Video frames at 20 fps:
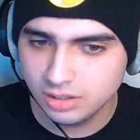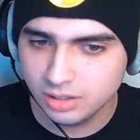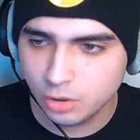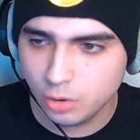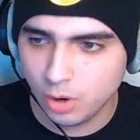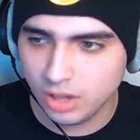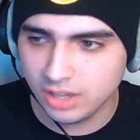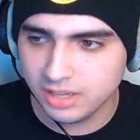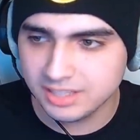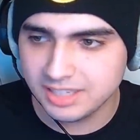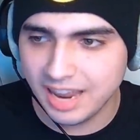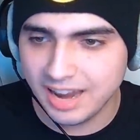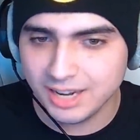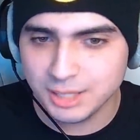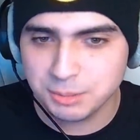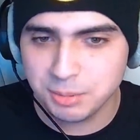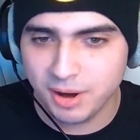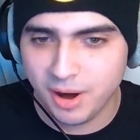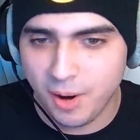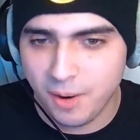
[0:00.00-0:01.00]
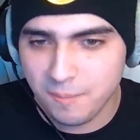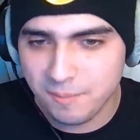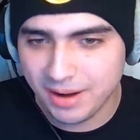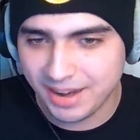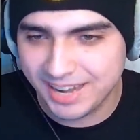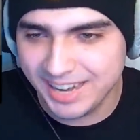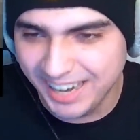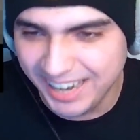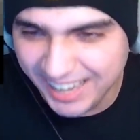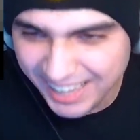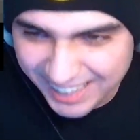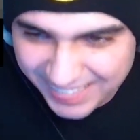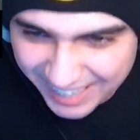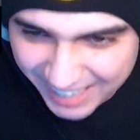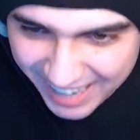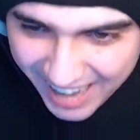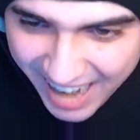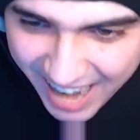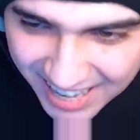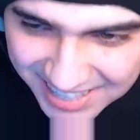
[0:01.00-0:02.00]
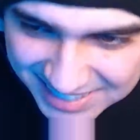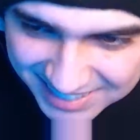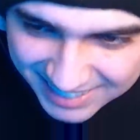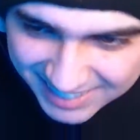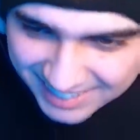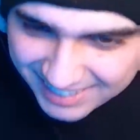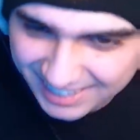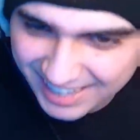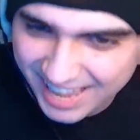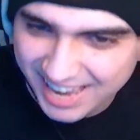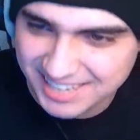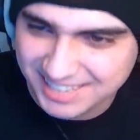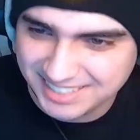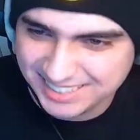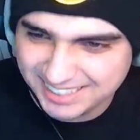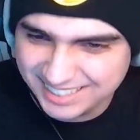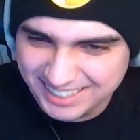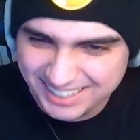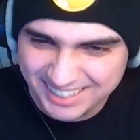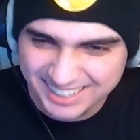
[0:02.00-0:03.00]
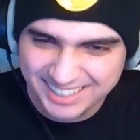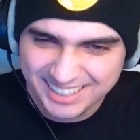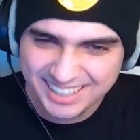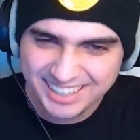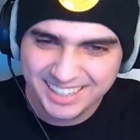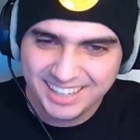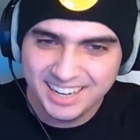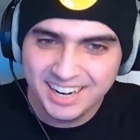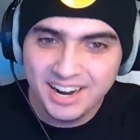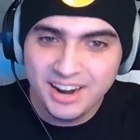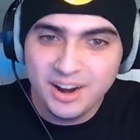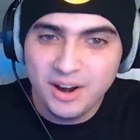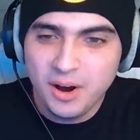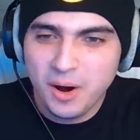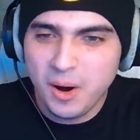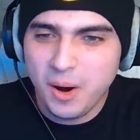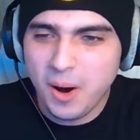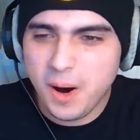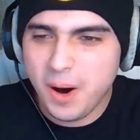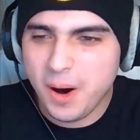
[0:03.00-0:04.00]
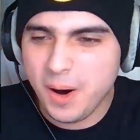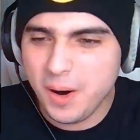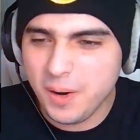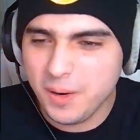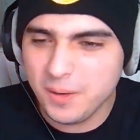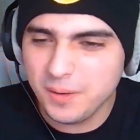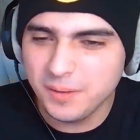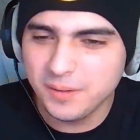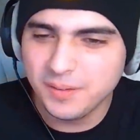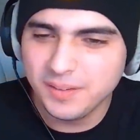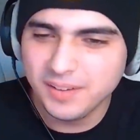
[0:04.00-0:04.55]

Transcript: Krillin's head is big. Oh my god, it actually clashed. Oh!